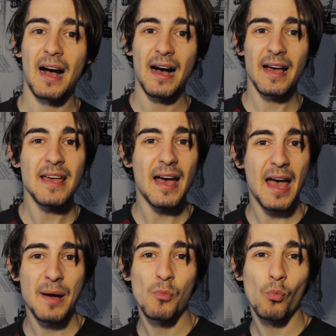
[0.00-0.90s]
I
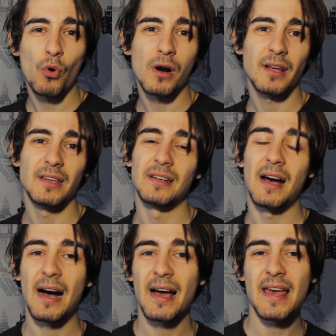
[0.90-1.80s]
am working,
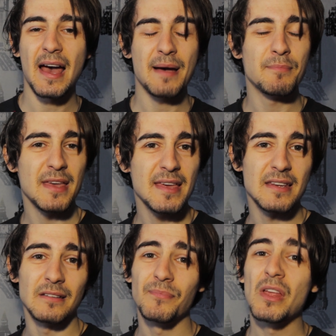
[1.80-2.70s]
I am
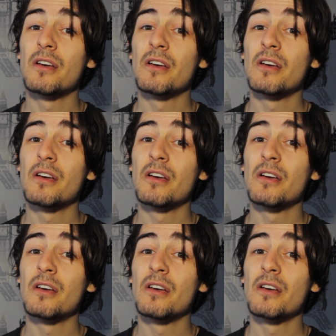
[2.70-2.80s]
eating.